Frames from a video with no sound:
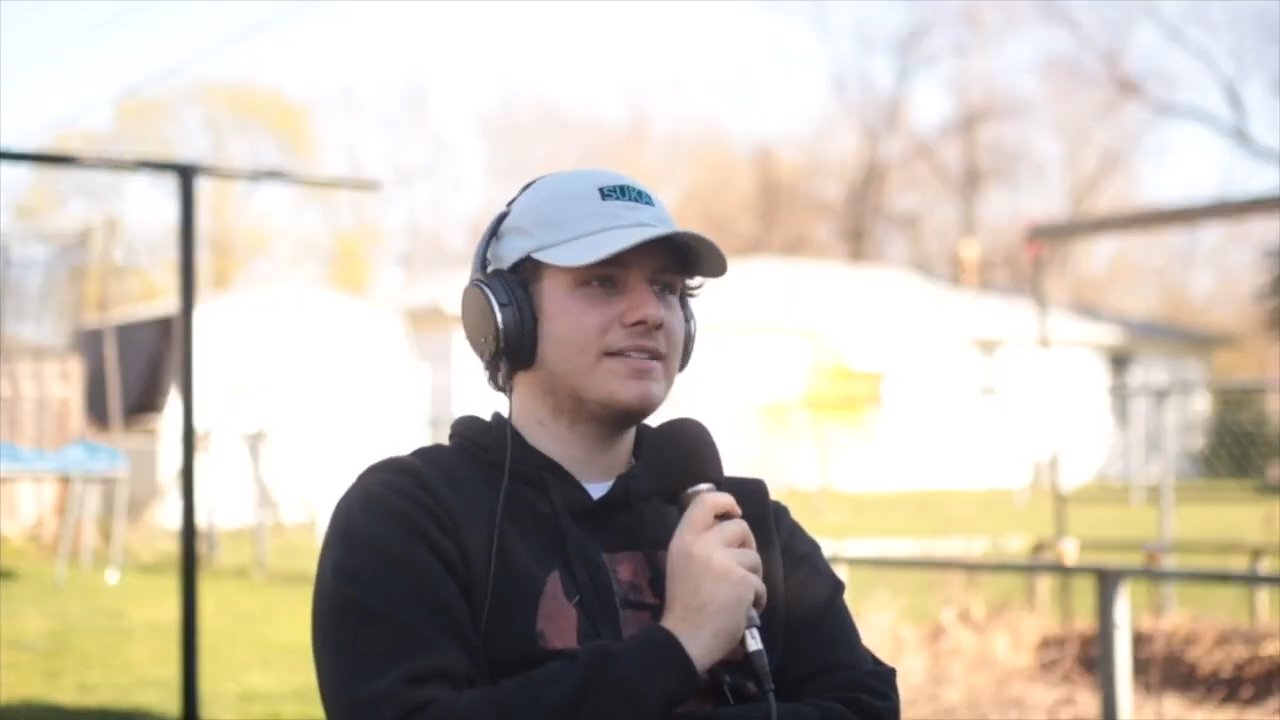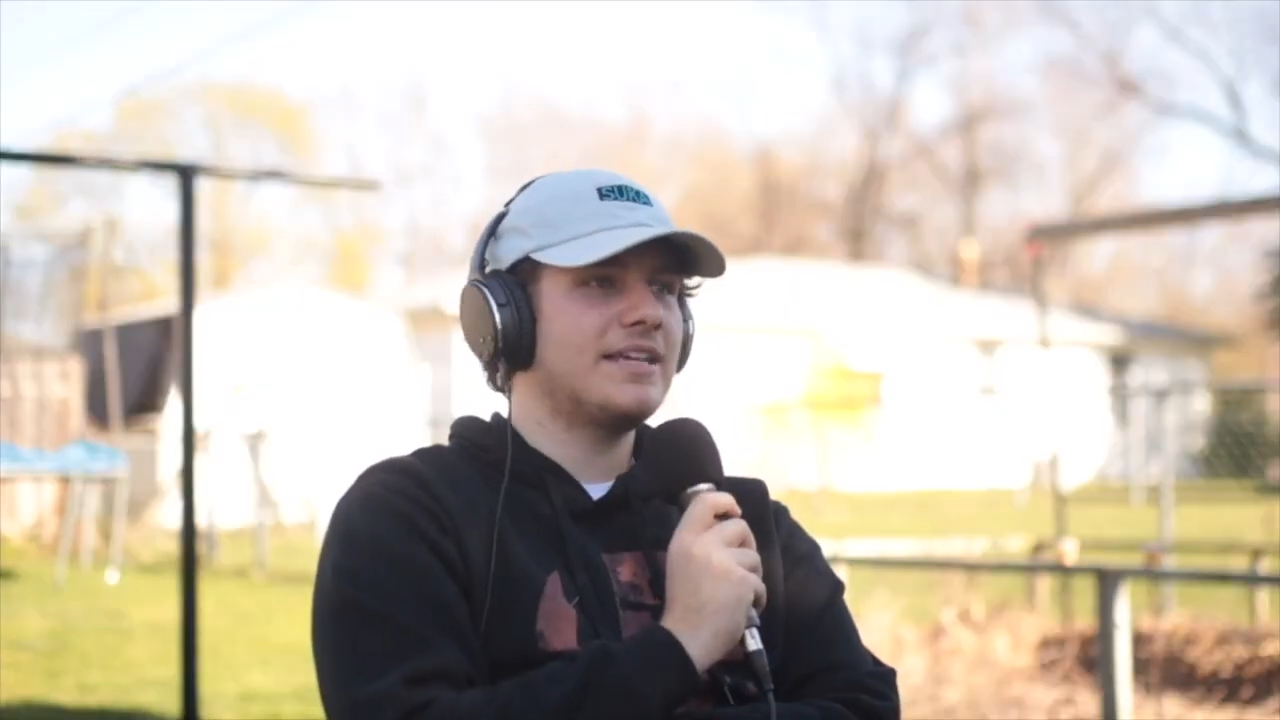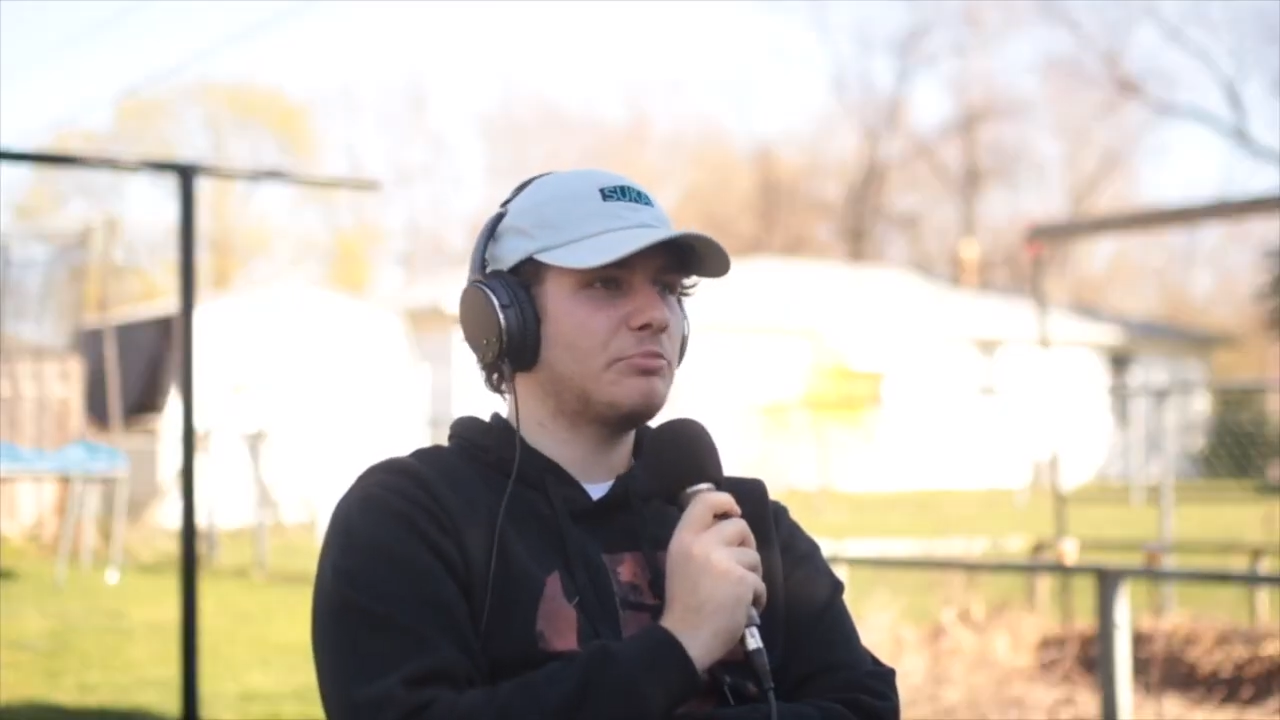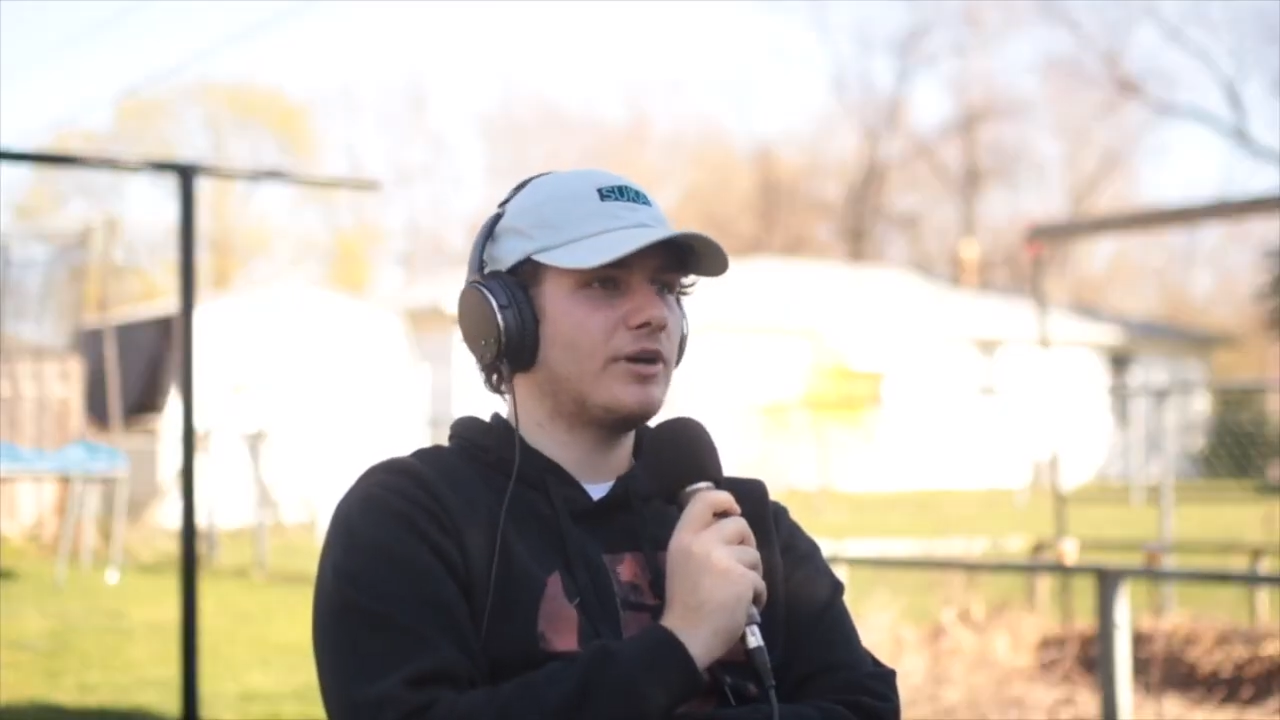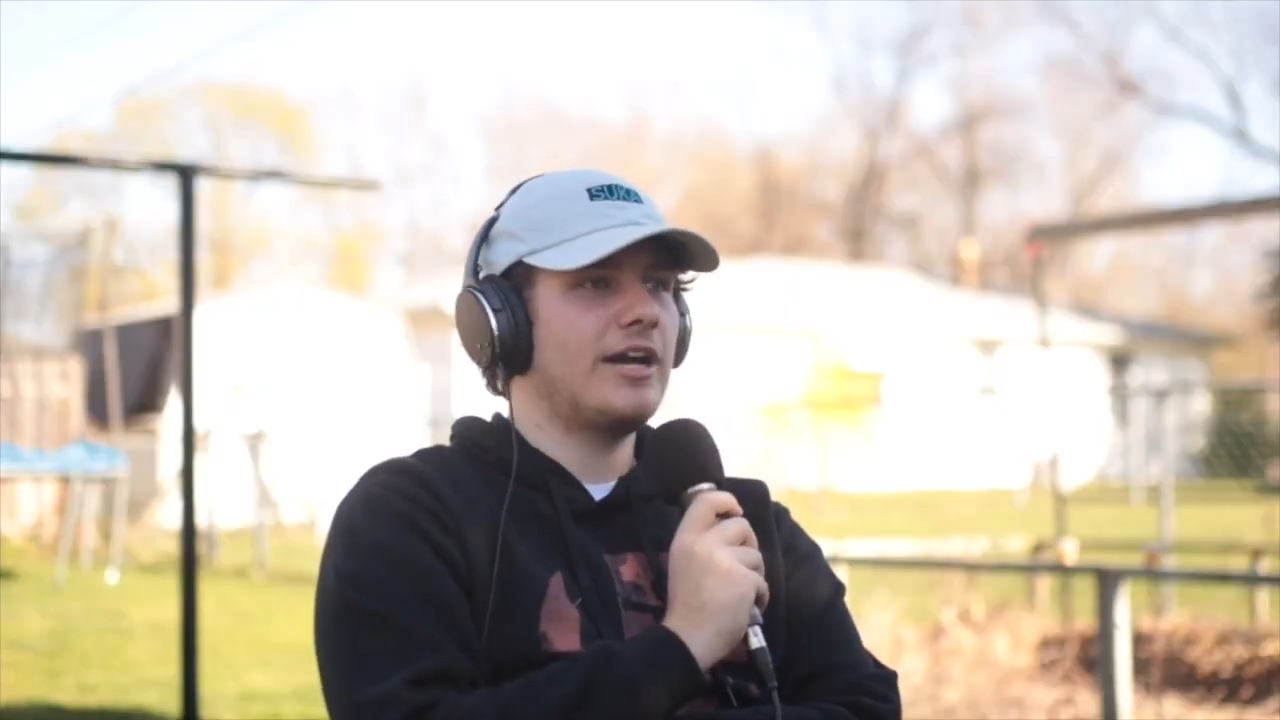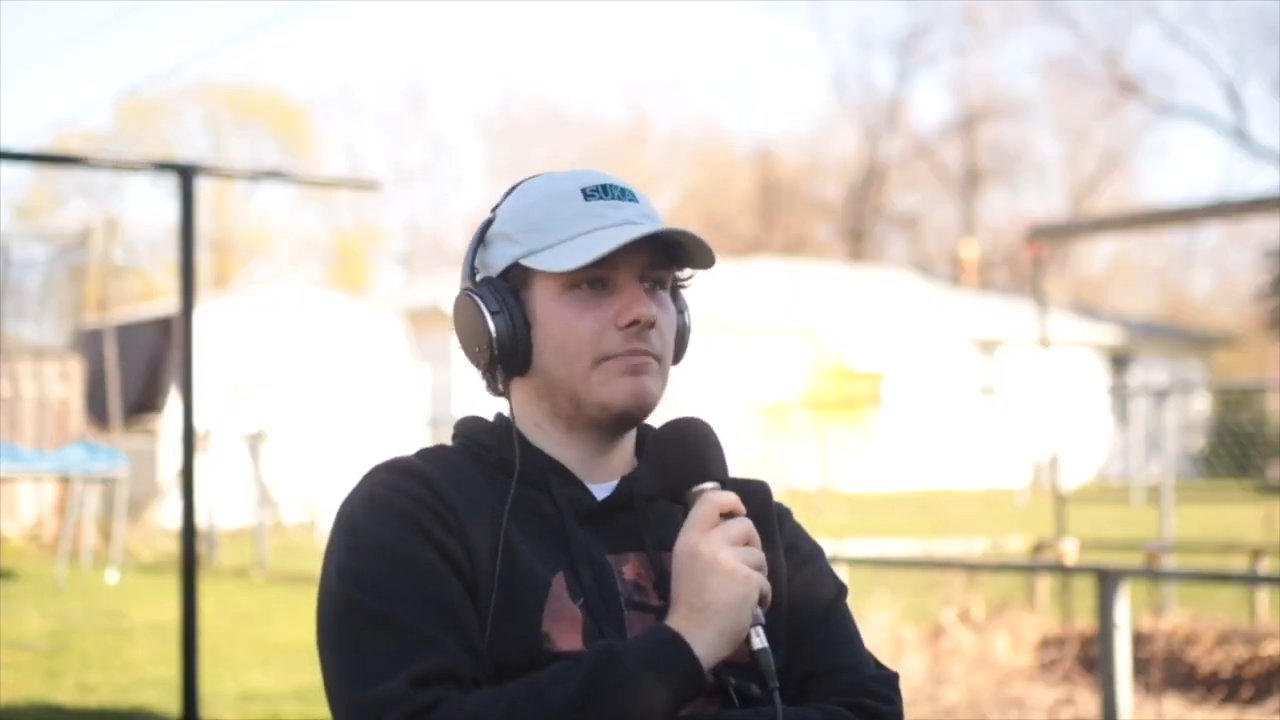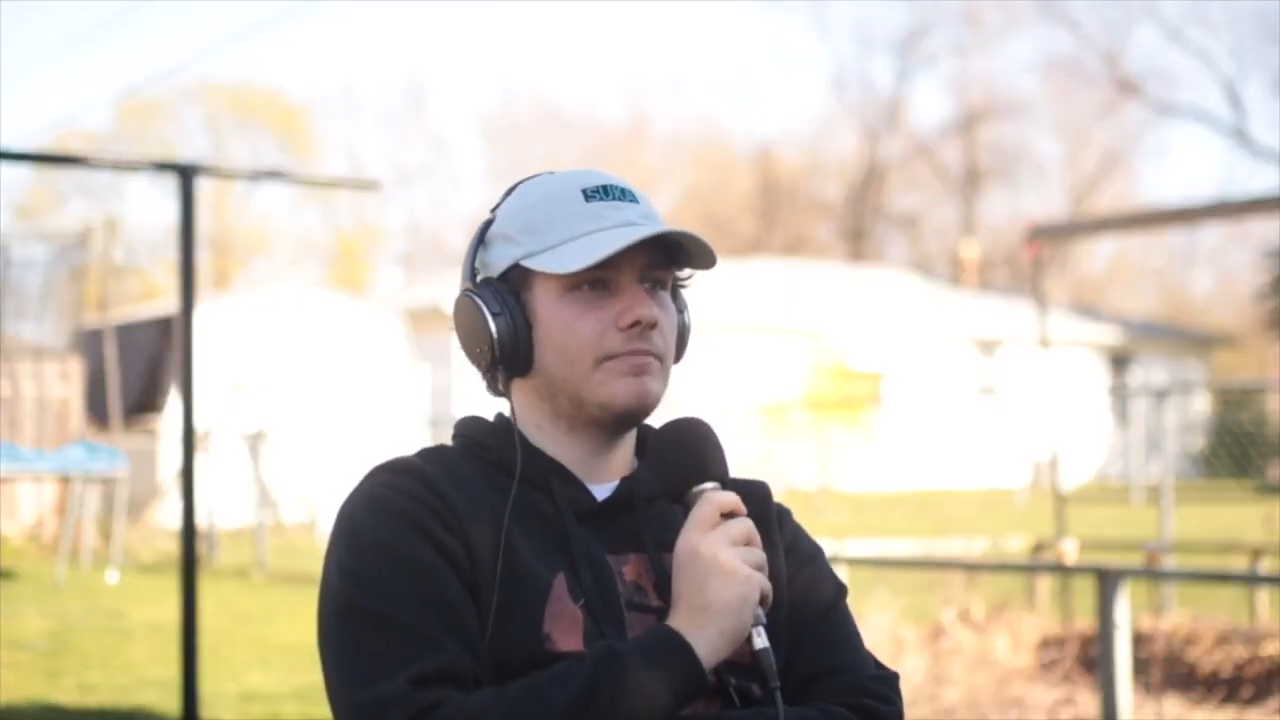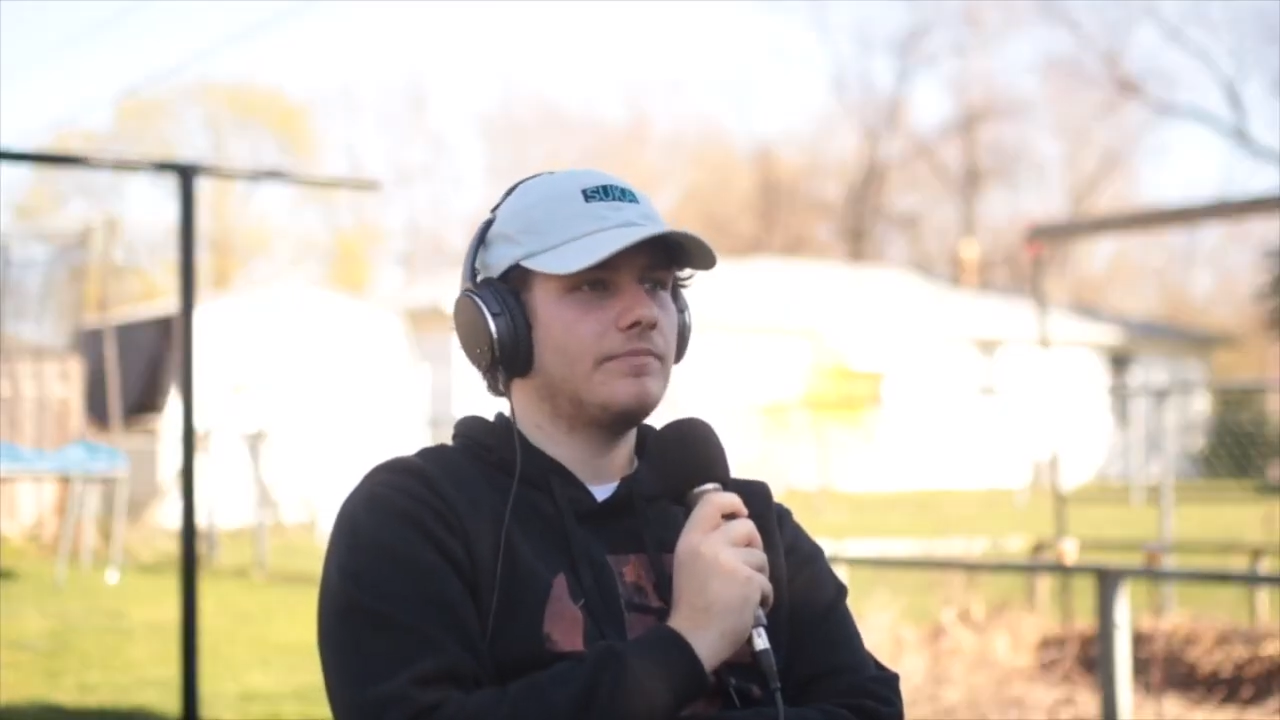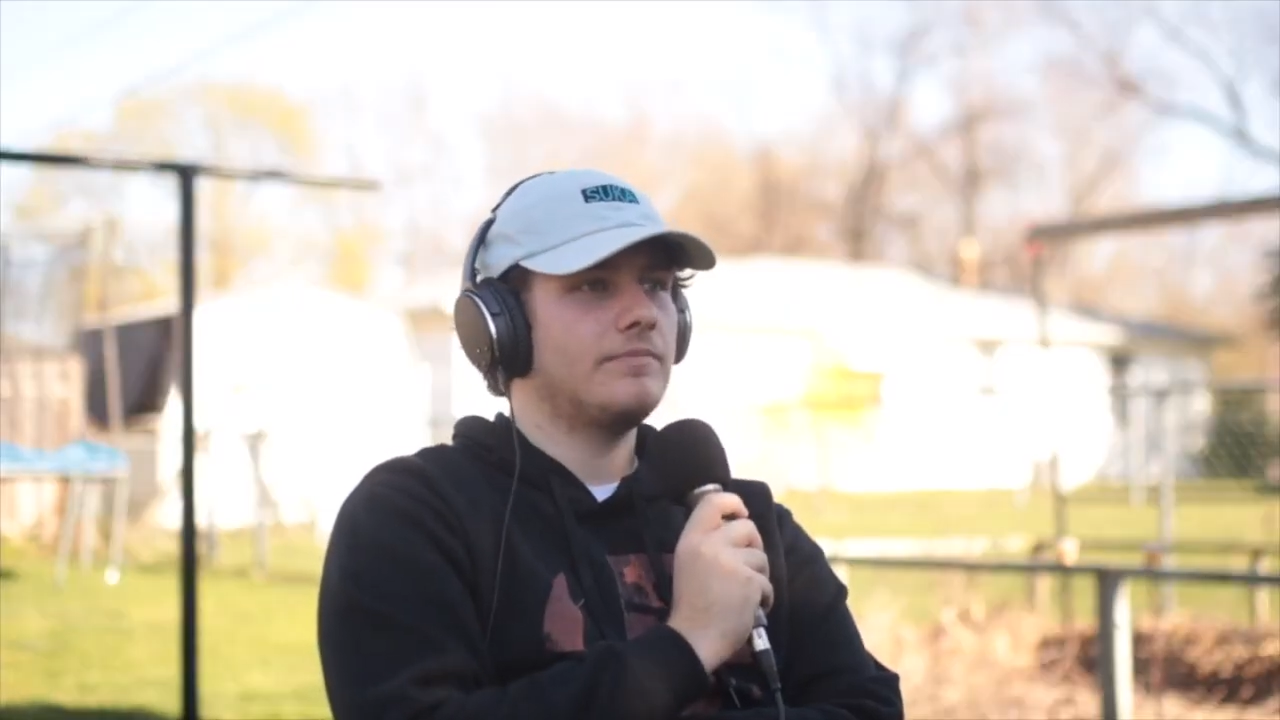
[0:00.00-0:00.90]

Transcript: say prime.